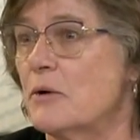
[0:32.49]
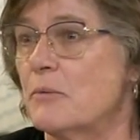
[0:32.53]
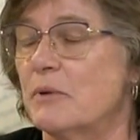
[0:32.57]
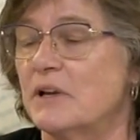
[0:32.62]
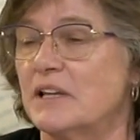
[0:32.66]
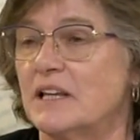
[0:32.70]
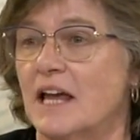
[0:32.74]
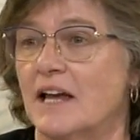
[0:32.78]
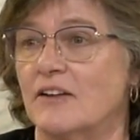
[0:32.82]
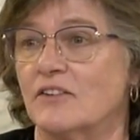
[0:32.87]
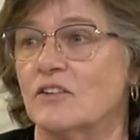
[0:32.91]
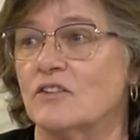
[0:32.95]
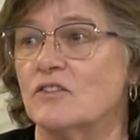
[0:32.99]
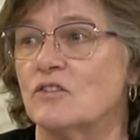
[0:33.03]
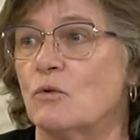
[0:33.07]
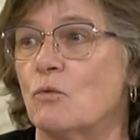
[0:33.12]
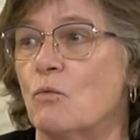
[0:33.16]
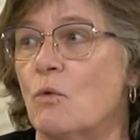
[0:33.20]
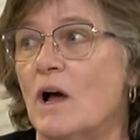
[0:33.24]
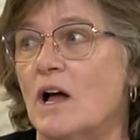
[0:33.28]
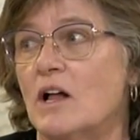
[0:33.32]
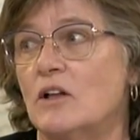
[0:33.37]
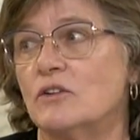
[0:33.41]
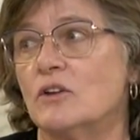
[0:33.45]
But yes, it's a
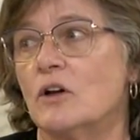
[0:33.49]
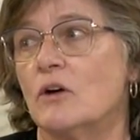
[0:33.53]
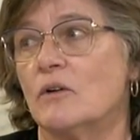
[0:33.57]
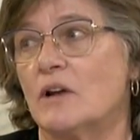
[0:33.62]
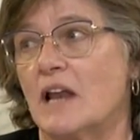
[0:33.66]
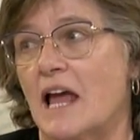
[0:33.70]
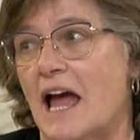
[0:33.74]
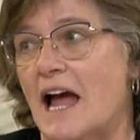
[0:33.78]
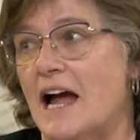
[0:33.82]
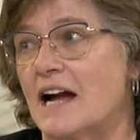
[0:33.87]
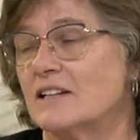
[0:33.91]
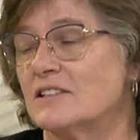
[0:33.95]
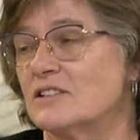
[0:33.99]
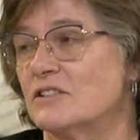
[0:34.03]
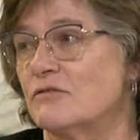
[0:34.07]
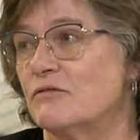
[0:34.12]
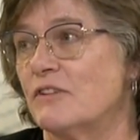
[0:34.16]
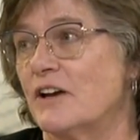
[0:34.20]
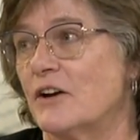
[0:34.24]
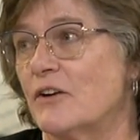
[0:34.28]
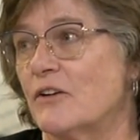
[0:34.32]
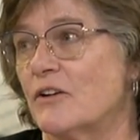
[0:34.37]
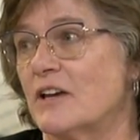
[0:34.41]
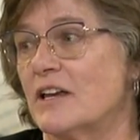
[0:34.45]
well-known
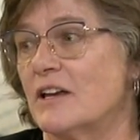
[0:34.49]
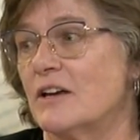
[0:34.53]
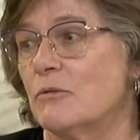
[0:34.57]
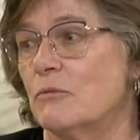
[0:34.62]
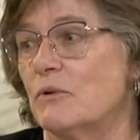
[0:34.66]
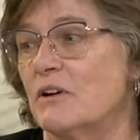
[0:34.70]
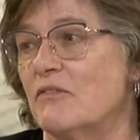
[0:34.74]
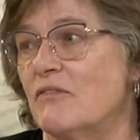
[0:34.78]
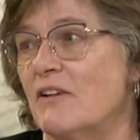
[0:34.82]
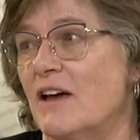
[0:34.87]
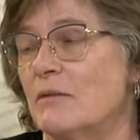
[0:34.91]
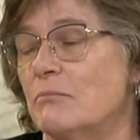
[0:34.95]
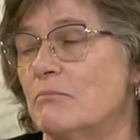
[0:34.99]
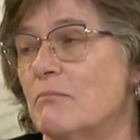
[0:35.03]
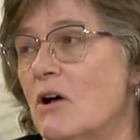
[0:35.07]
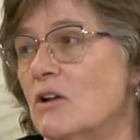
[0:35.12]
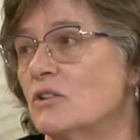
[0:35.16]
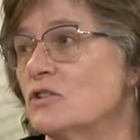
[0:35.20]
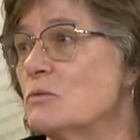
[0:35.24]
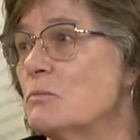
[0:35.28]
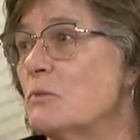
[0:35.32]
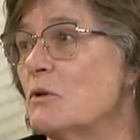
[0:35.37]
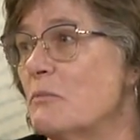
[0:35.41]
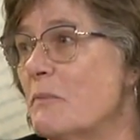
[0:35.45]
active area. We've had
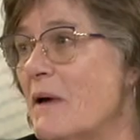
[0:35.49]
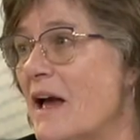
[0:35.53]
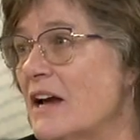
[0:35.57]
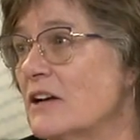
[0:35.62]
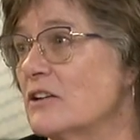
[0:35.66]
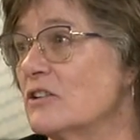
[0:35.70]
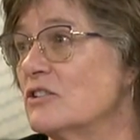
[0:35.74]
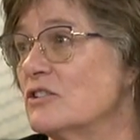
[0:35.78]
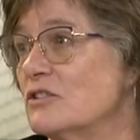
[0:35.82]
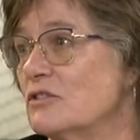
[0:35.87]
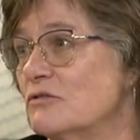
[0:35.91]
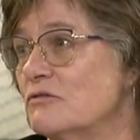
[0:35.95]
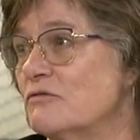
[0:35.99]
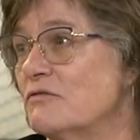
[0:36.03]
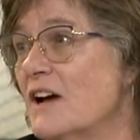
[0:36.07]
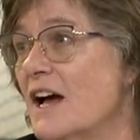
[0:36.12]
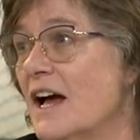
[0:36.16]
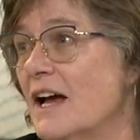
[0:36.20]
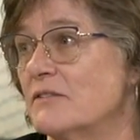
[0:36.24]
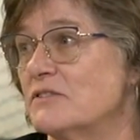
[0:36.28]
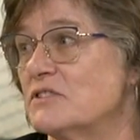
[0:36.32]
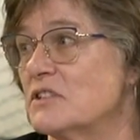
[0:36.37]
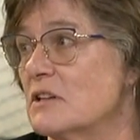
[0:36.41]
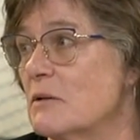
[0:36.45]
multiple magnitude
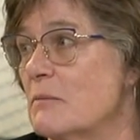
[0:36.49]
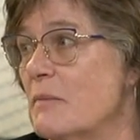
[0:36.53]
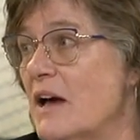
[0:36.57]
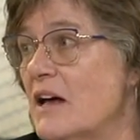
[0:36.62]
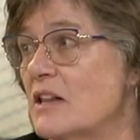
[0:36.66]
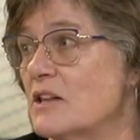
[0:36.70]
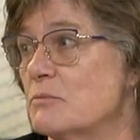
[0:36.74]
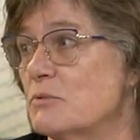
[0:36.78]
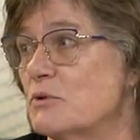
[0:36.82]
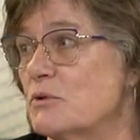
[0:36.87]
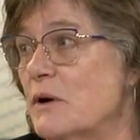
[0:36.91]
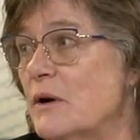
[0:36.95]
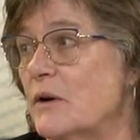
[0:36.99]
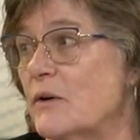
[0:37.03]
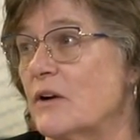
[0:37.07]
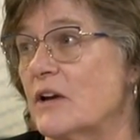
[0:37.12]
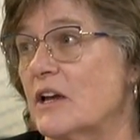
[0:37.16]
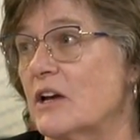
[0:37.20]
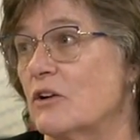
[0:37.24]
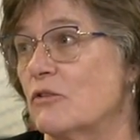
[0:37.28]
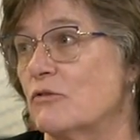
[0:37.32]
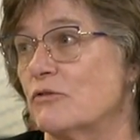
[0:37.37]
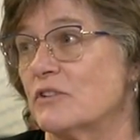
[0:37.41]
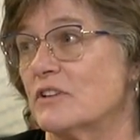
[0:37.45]
fives in the Malibu
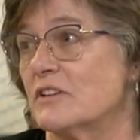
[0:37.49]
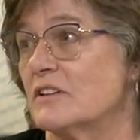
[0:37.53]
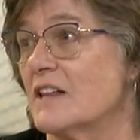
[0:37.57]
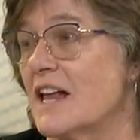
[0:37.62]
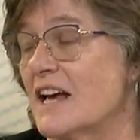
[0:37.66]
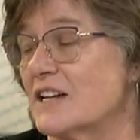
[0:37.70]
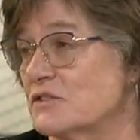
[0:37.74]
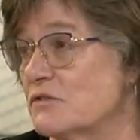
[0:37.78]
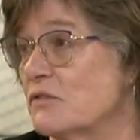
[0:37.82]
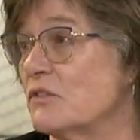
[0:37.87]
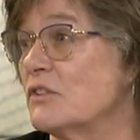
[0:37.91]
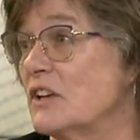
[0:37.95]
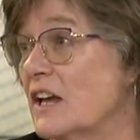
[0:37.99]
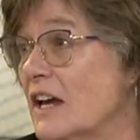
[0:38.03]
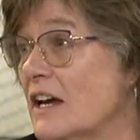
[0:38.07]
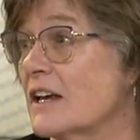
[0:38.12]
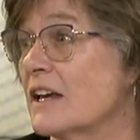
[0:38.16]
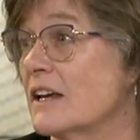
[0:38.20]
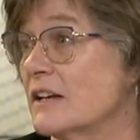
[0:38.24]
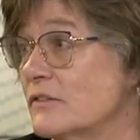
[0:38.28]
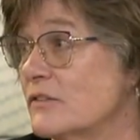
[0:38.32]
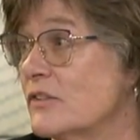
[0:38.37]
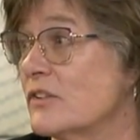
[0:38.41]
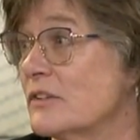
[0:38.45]
area over the last few
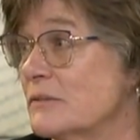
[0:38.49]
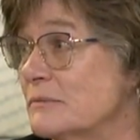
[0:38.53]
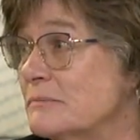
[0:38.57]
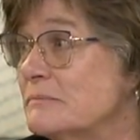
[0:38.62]
decades.